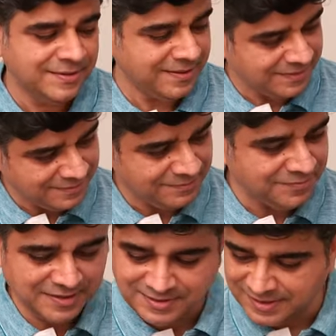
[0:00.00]
Um,
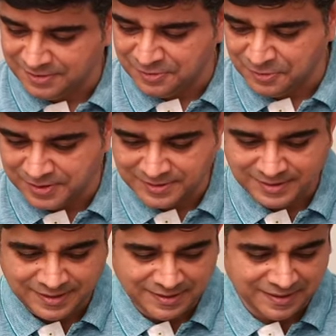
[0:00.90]
let's see who wins
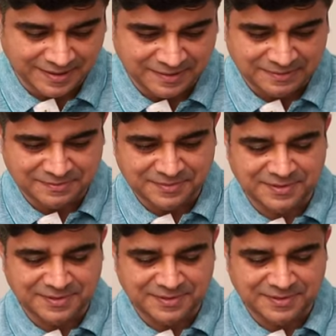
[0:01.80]
it. Uh,